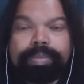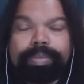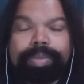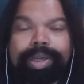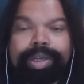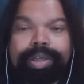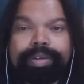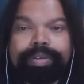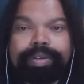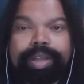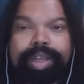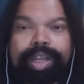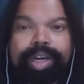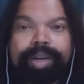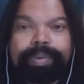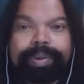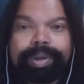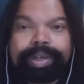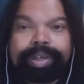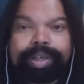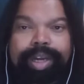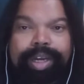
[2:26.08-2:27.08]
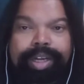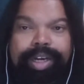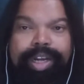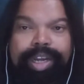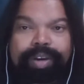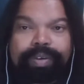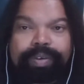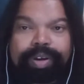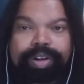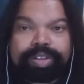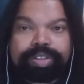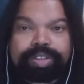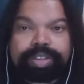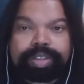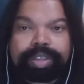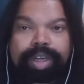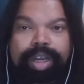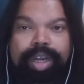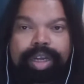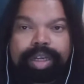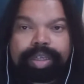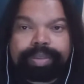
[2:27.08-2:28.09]
But anyway, I digress.
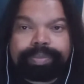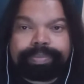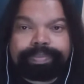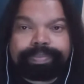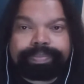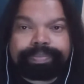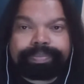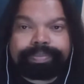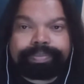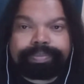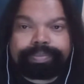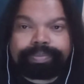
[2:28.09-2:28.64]
Made